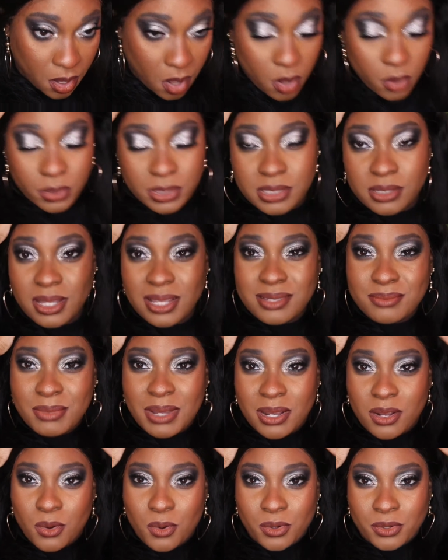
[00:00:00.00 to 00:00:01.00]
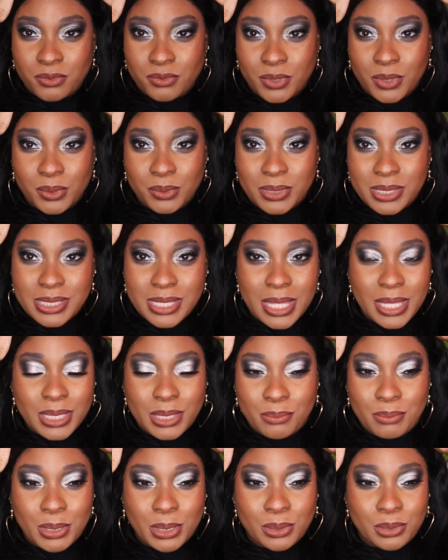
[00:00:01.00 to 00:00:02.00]
Oh, it's because my cornrow. It's not in
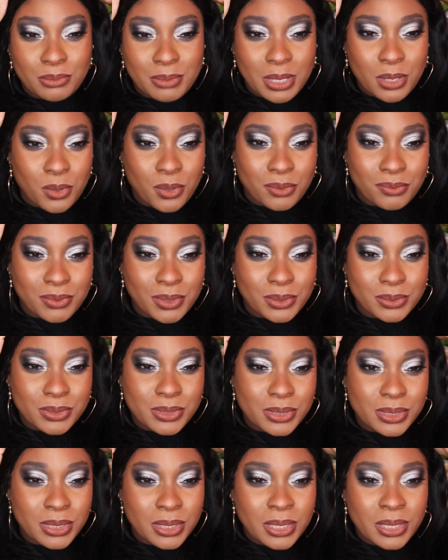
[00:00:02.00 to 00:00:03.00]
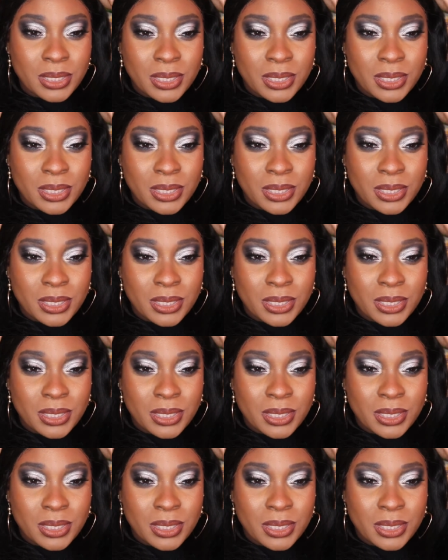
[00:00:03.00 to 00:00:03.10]
the middle of my cornrows.